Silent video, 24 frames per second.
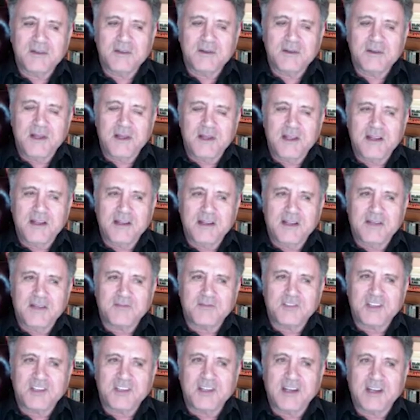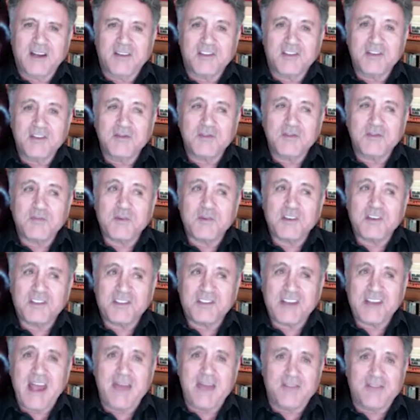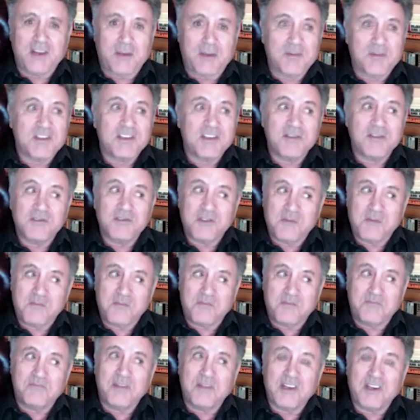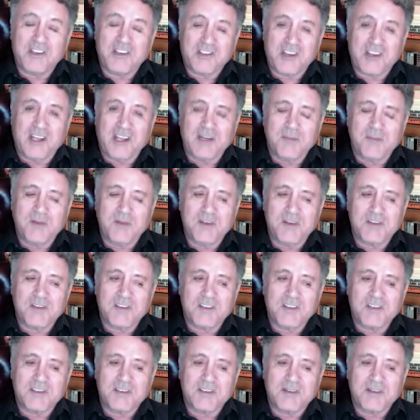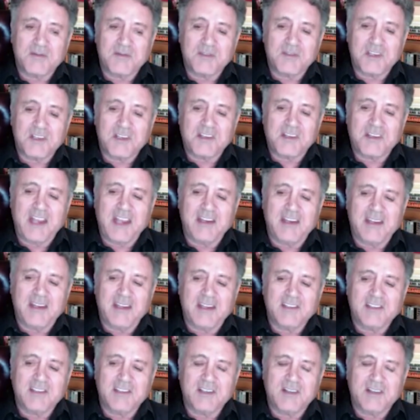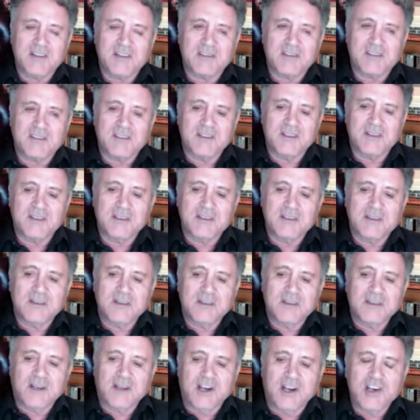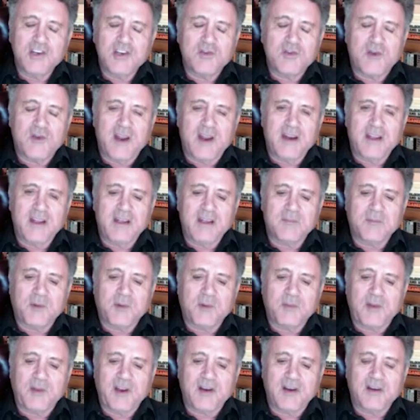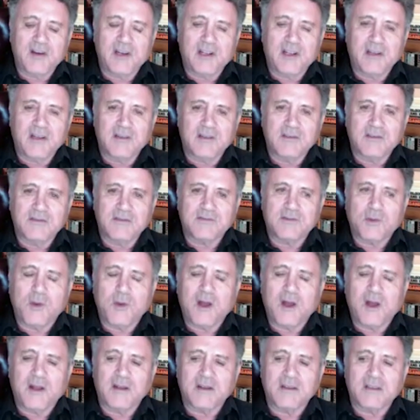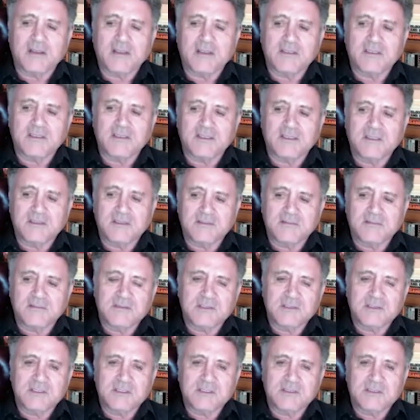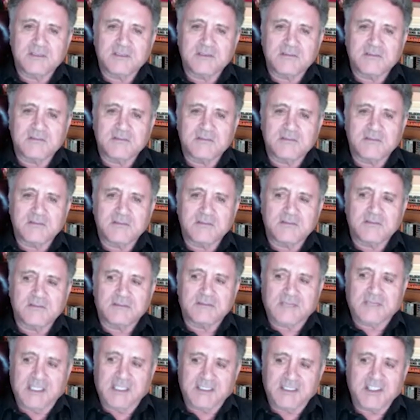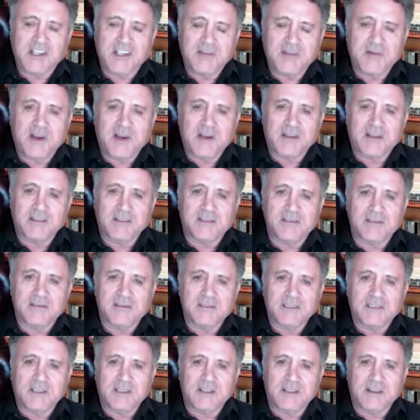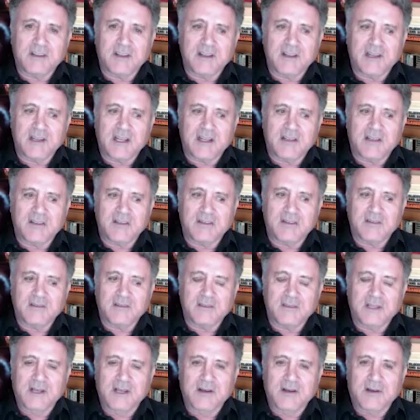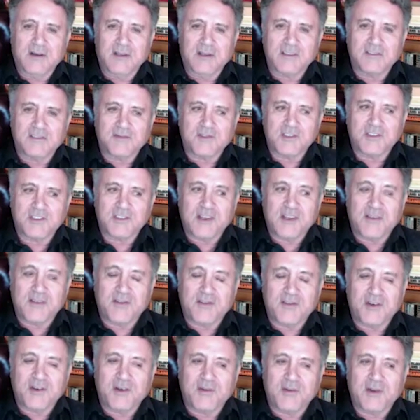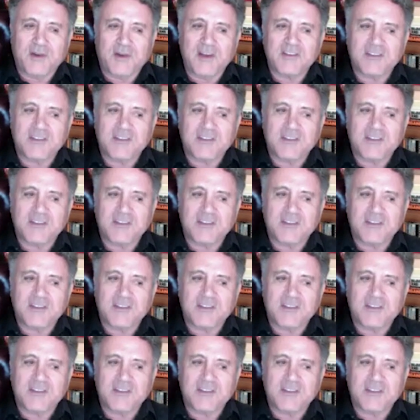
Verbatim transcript: And I'm sitting there. She was pretty savvy. I mean, she was a big shot in business, and it was a date. And she goes, Are you ready? Prepared? I go, For what? He goes, She goes, That's a hit record. You know that? I go, no, it's first time I've heard on a radio.